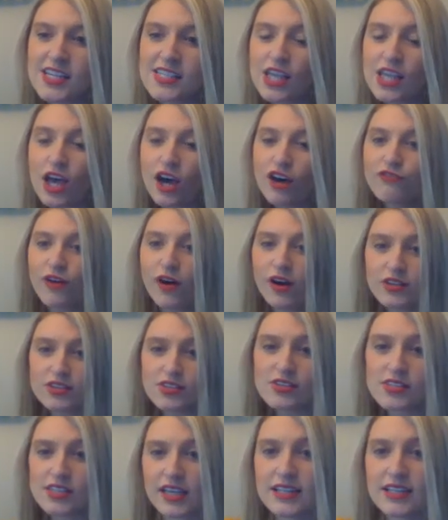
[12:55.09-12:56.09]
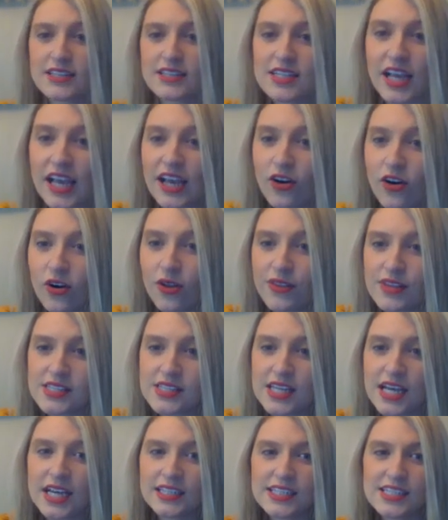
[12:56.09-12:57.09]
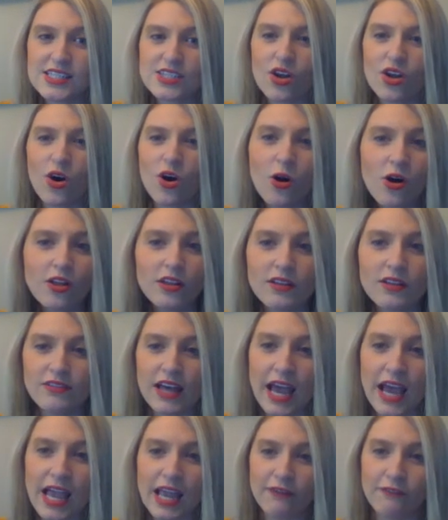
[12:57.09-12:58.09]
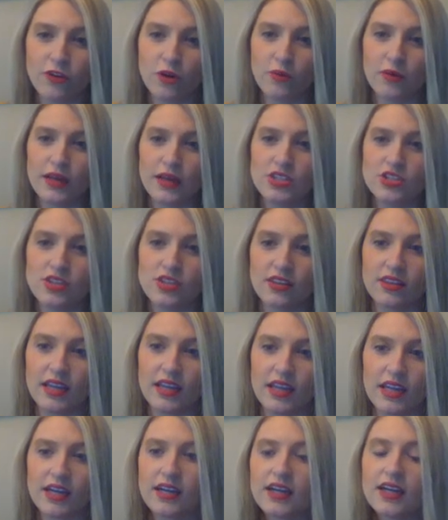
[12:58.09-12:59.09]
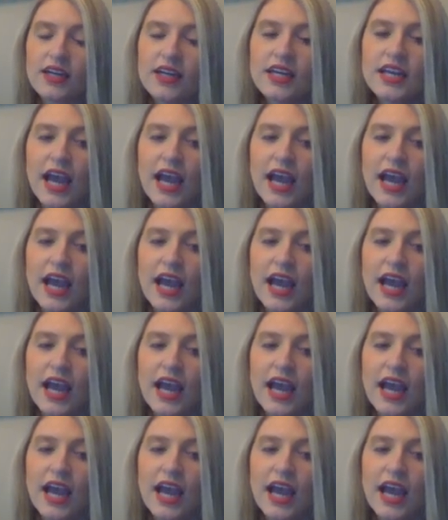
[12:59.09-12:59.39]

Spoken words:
So fossils can tell the scientists all of that information there.